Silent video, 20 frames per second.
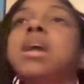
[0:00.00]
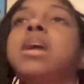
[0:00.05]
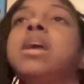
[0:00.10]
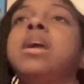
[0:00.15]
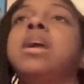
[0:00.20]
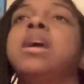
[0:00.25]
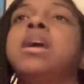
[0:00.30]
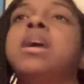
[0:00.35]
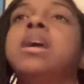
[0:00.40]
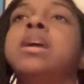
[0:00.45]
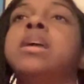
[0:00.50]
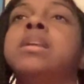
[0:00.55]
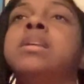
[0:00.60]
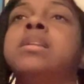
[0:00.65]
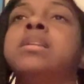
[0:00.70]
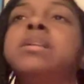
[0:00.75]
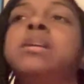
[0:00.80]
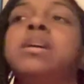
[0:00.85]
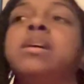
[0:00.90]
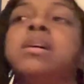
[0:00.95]

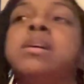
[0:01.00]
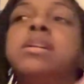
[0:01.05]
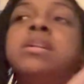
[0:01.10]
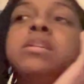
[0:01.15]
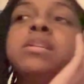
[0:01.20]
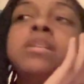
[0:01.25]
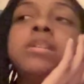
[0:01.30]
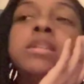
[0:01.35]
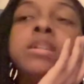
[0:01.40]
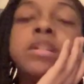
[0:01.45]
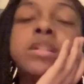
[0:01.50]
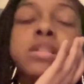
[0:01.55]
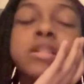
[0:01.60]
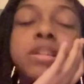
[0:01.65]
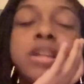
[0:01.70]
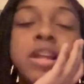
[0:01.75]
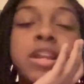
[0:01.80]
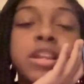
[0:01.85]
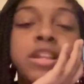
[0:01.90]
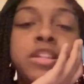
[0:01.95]
and this
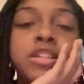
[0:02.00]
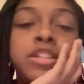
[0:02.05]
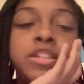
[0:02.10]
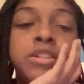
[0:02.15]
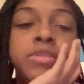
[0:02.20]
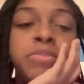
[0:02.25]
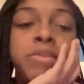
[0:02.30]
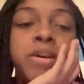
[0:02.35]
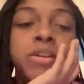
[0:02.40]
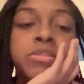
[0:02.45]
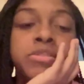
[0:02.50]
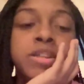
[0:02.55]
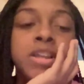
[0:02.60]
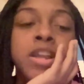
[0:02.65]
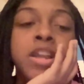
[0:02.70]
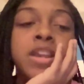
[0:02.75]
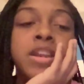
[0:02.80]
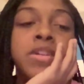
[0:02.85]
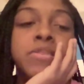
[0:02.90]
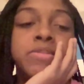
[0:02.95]
lady she walked
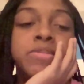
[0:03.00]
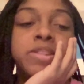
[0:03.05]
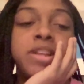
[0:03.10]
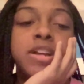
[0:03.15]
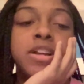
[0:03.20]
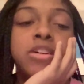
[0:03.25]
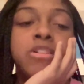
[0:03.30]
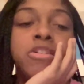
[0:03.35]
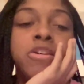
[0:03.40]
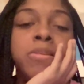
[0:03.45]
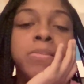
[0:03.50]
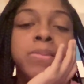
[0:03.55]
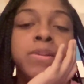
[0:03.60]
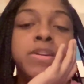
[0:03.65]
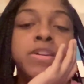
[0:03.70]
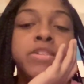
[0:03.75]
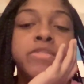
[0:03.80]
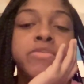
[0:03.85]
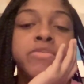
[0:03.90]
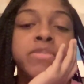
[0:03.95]
in and was like, "Oh, I'm
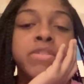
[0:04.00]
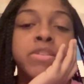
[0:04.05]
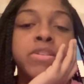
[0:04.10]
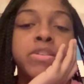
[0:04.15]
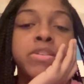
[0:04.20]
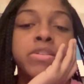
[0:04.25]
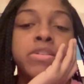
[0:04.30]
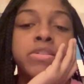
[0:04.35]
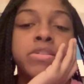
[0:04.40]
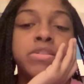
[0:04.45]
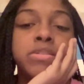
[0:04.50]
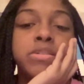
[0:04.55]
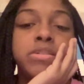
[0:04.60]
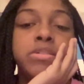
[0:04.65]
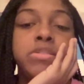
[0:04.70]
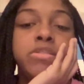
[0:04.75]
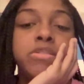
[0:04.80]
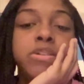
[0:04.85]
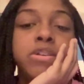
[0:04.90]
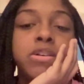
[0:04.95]
looking for
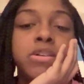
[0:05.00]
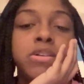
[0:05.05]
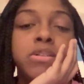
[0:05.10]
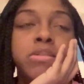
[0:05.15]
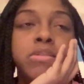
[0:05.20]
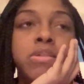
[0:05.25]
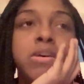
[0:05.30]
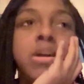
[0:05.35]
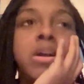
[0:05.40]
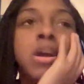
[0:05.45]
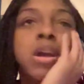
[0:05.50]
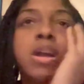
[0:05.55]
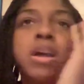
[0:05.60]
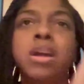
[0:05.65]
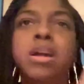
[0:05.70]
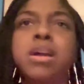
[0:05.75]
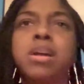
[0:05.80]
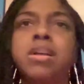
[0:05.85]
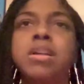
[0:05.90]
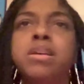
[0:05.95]
you know,
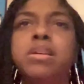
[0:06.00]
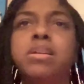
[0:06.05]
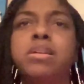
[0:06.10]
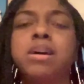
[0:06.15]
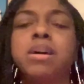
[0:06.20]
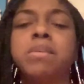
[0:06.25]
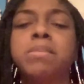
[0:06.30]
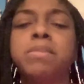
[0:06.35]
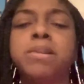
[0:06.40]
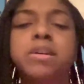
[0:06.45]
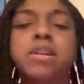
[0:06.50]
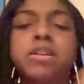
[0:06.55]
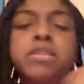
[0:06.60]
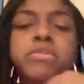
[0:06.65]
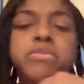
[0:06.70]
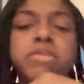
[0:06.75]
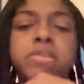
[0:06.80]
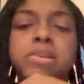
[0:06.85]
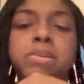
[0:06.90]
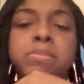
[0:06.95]
I'm
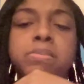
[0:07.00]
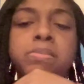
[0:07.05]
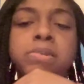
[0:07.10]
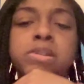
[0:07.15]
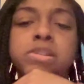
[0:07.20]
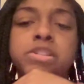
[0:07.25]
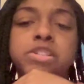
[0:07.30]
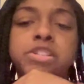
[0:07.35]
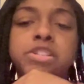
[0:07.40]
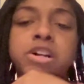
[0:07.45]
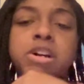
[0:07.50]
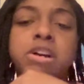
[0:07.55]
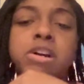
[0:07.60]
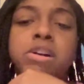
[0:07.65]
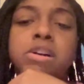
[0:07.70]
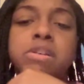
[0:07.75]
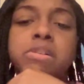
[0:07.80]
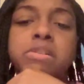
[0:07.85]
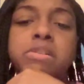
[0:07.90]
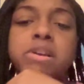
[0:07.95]
looking for Miss
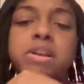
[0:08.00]
Shaw,"